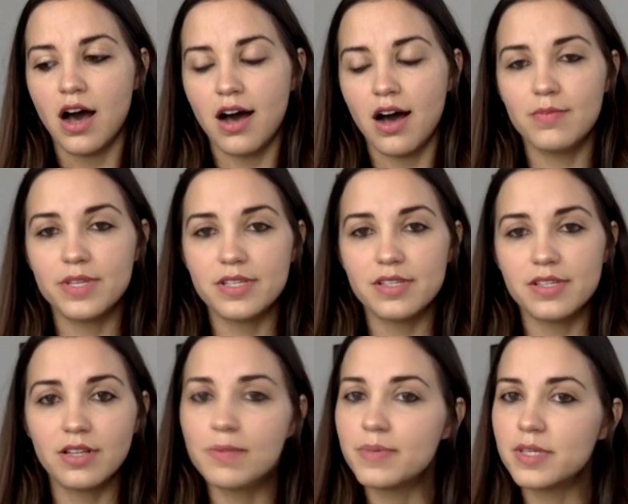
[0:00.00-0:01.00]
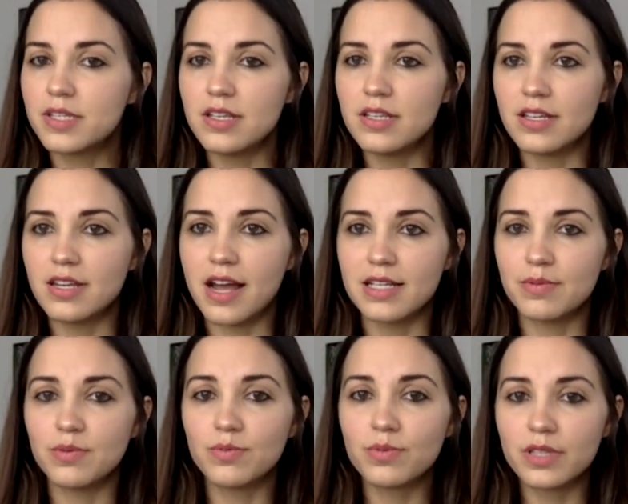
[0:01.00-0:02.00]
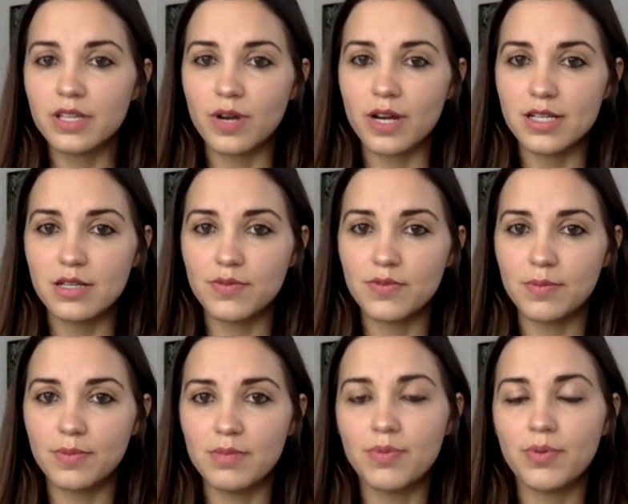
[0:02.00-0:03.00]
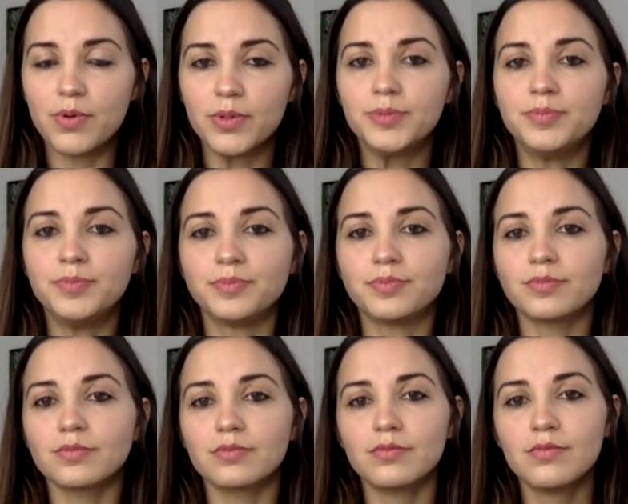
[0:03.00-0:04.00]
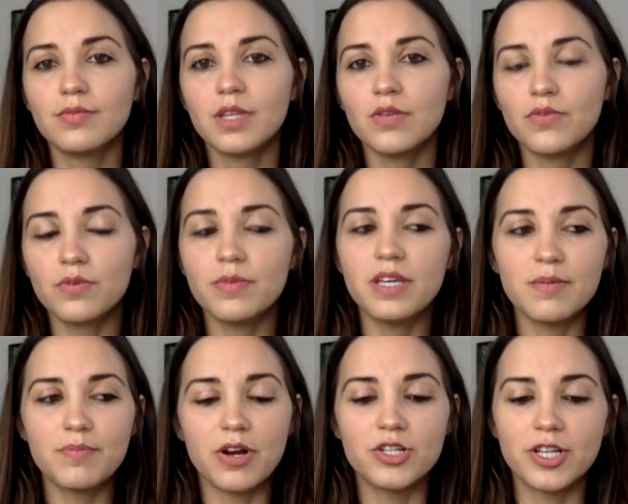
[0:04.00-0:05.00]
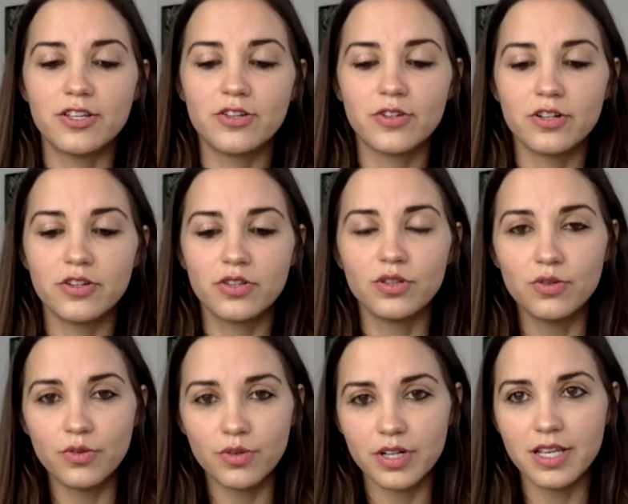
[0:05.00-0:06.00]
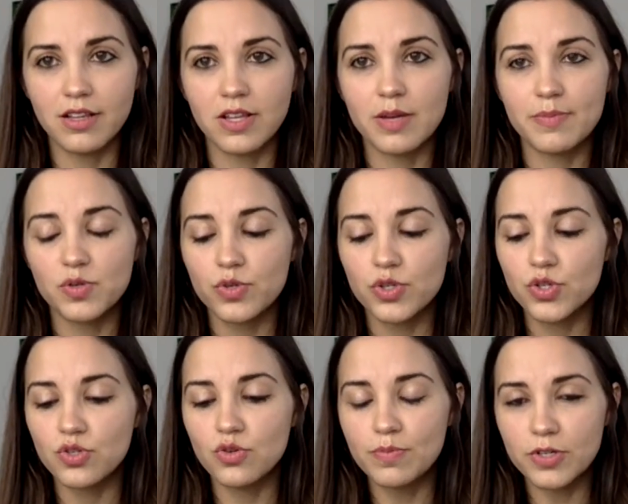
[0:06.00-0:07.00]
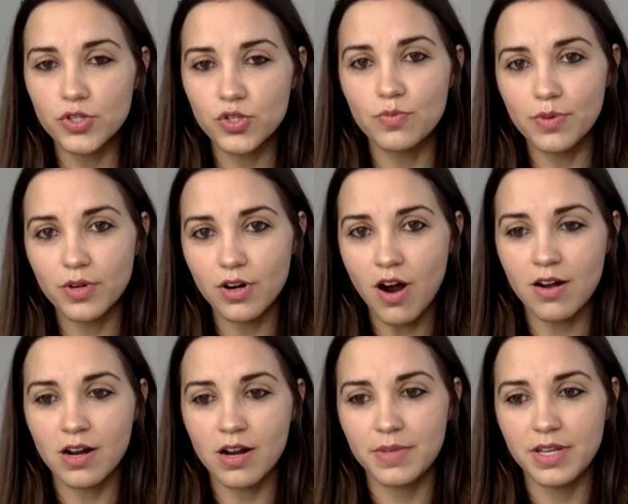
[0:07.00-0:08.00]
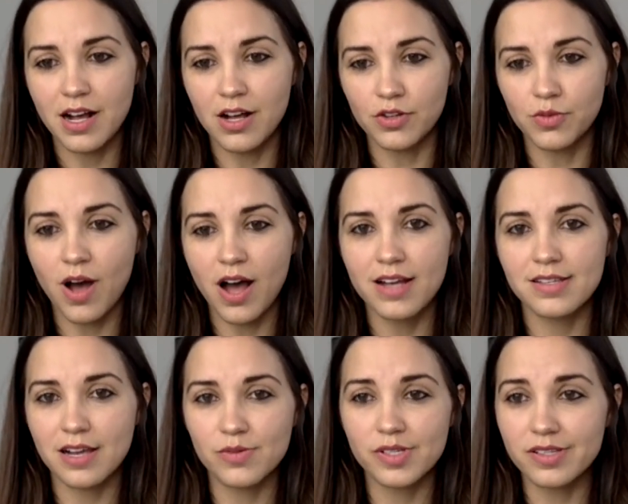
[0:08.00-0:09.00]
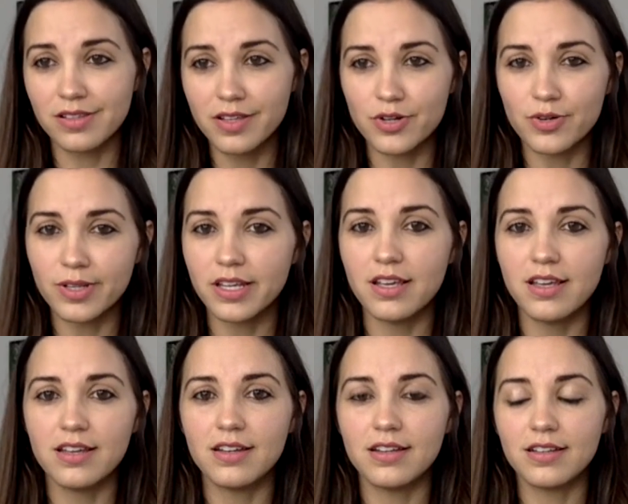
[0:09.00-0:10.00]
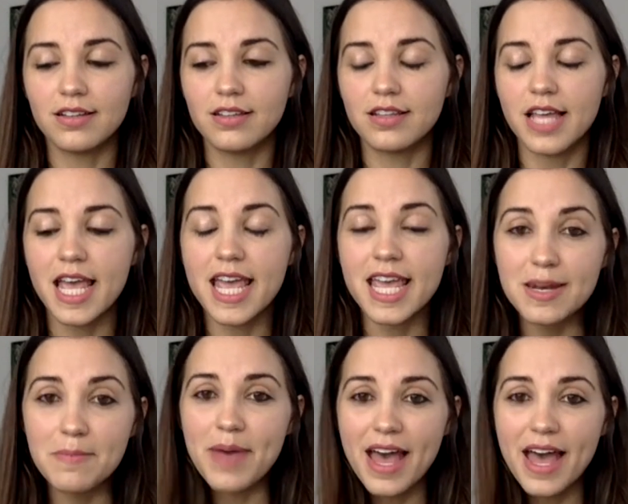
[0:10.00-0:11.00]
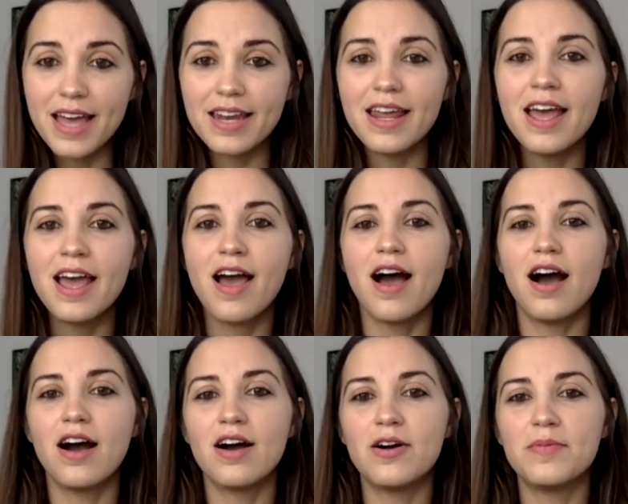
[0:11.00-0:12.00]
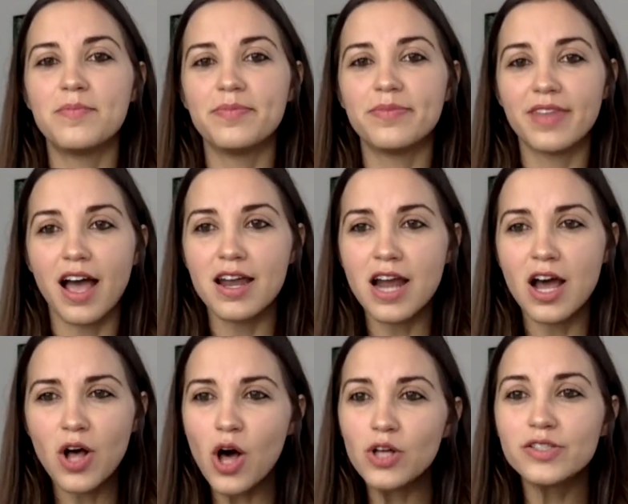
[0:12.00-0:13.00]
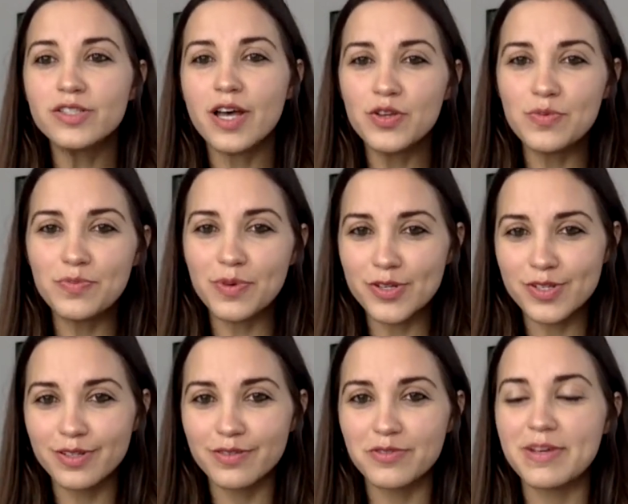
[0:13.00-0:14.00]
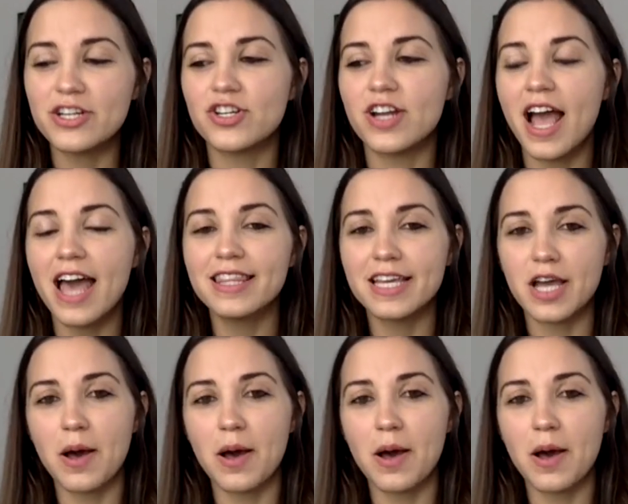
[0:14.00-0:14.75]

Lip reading: this eclipse season has been really crazy for people. For me in particular, the lunar eclipse was super, super hard on me health-wise. I was literally in bed. And I'll tell you personal information. I had like